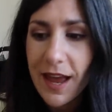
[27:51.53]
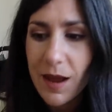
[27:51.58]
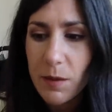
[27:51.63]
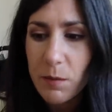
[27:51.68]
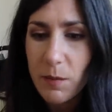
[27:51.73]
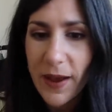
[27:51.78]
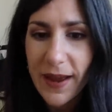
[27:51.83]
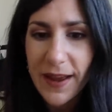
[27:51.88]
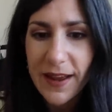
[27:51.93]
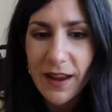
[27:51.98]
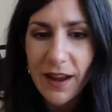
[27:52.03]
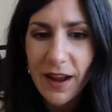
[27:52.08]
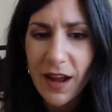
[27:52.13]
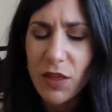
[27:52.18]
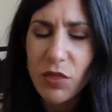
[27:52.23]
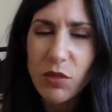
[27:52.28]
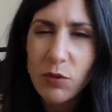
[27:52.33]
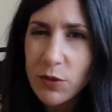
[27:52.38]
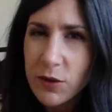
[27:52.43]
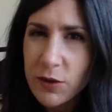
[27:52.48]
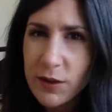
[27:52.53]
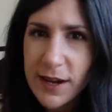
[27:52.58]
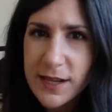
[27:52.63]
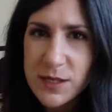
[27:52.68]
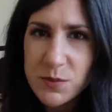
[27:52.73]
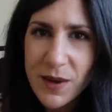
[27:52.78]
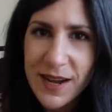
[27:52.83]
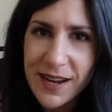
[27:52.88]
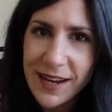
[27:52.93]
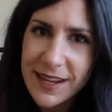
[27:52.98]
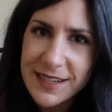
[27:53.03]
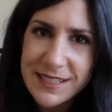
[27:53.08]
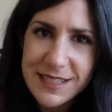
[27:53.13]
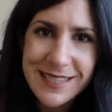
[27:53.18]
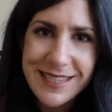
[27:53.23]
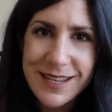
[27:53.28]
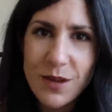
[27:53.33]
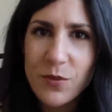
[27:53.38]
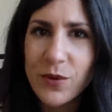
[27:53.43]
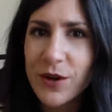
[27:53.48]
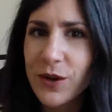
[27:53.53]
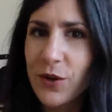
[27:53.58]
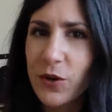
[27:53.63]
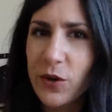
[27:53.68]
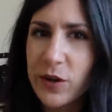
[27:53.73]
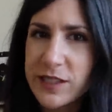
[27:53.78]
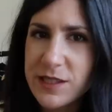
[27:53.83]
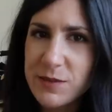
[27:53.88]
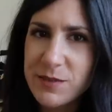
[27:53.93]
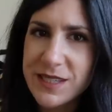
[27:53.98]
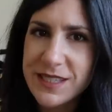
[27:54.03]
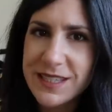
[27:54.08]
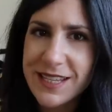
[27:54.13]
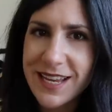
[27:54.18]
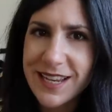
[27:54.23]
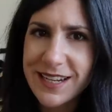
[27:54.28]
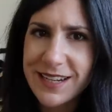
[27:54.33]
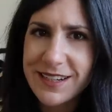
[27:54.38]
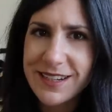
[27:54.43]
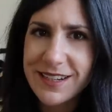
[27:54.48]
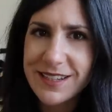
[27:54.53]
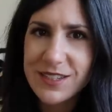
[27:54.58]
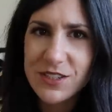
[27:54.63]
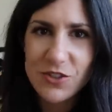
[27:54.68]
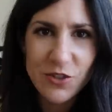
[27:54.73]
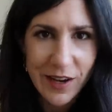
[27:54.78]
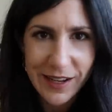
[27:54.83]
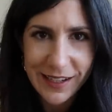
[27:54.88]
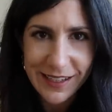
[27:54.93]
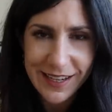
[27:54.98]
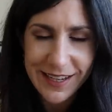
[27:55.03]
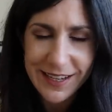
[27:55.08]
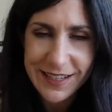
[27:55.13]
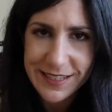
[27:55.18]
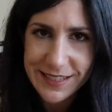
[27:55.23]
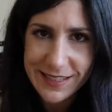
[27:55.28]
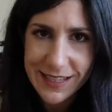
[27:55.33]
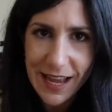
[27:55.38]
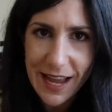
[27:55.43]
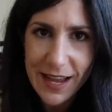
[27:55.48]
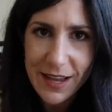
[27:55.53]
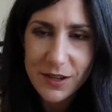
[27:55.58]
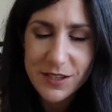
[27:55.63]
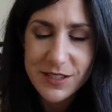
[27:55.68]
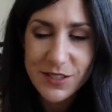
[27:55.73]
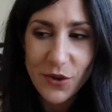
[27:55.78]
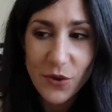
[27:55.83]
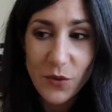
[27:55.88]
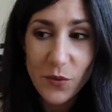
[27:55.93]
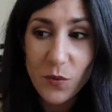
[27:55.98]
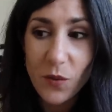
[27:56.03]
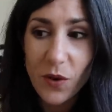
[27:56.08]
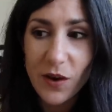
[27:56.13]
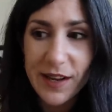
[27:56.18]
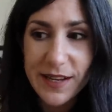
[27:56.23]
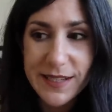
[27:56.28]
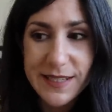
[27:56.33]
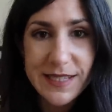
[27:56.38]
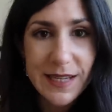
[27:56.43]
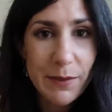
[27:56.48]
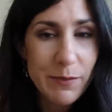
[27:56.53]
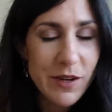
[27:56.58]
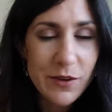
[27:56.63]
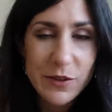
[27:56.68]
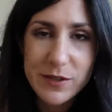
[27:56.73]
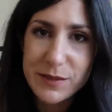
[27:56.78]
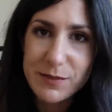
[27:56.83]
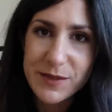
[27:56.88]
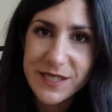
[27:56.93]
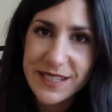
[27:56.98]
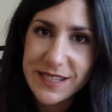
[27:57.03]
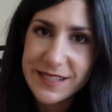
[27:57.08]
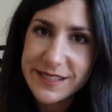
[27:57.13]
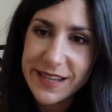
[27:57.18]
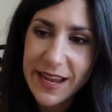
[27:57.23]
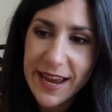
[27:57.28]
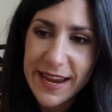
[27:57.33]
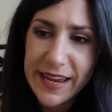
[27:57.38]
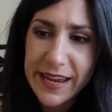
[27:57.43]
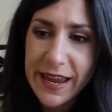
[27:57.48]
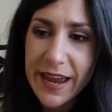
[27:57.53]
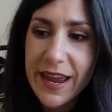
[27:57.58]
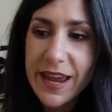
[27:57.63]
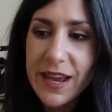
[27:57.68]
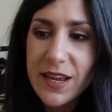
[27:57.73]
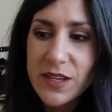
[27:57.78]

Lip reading: But I thought you guys might like to see what a Christmas in Australia is like. So what a summer Christmas is like.